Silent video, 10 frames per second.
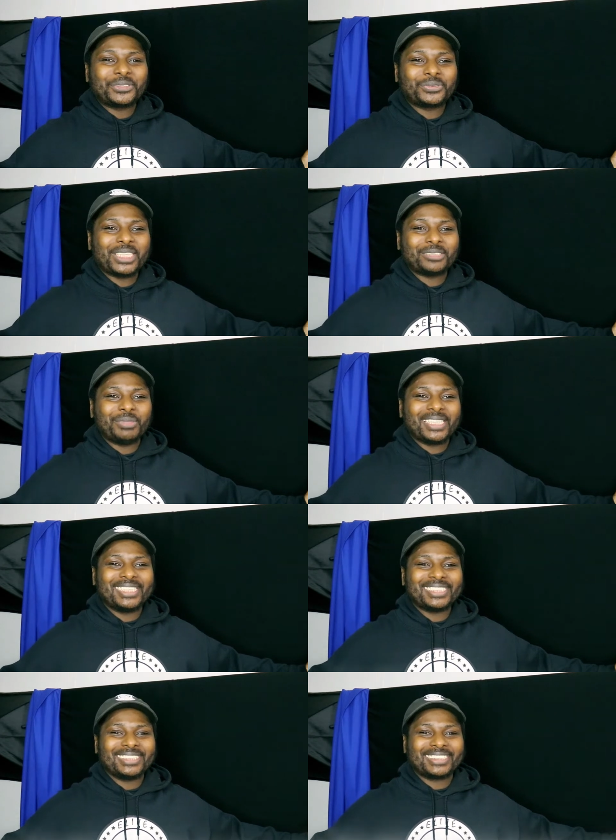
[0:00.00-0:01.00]
to the Flex
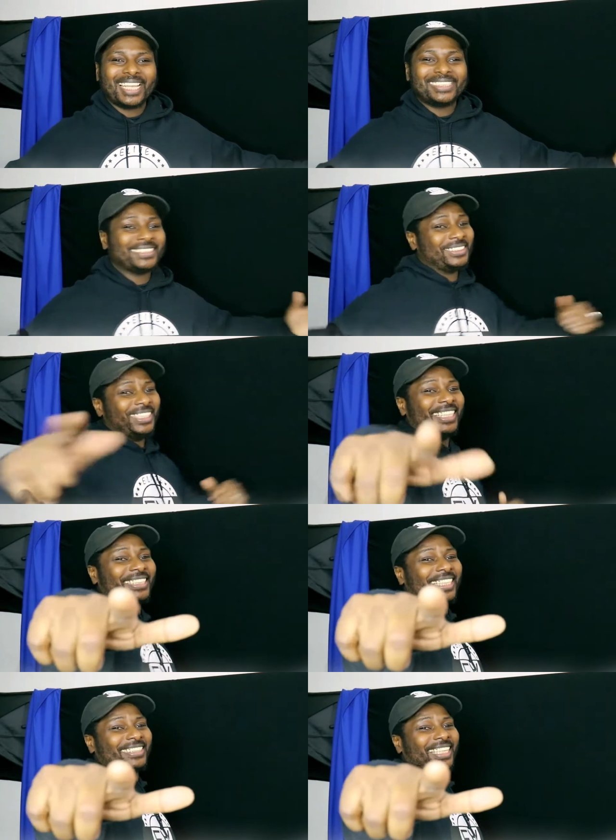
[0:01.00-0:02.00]
McKenzie channel.
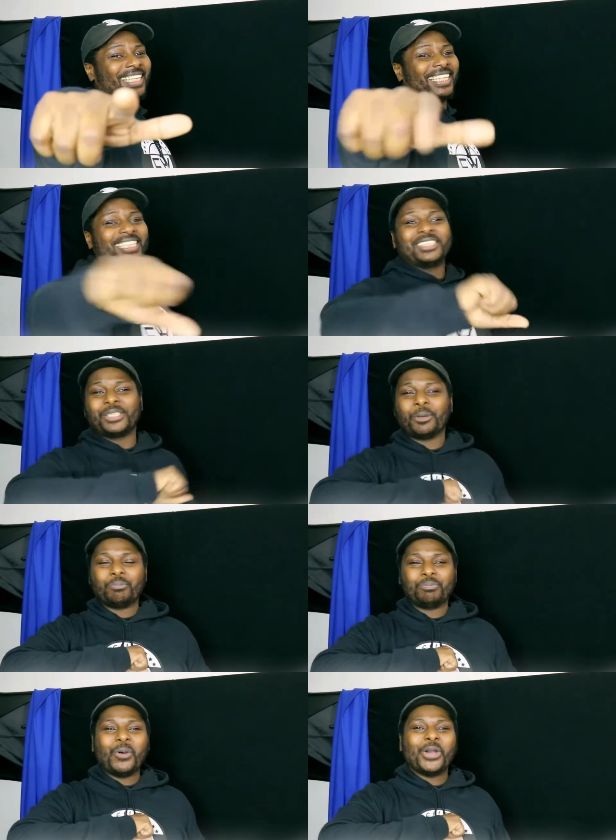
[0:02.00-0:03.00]
Yeah, it's your
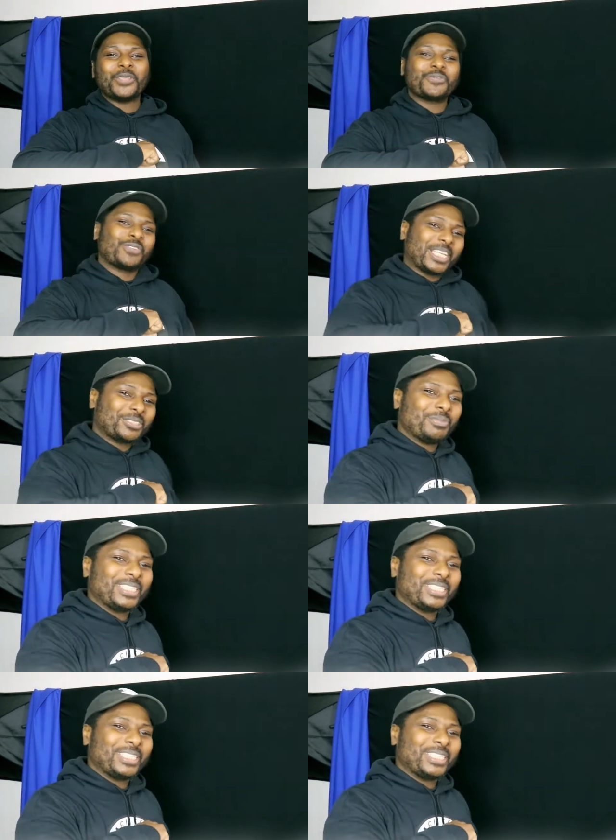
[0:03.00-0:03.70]
boy Flex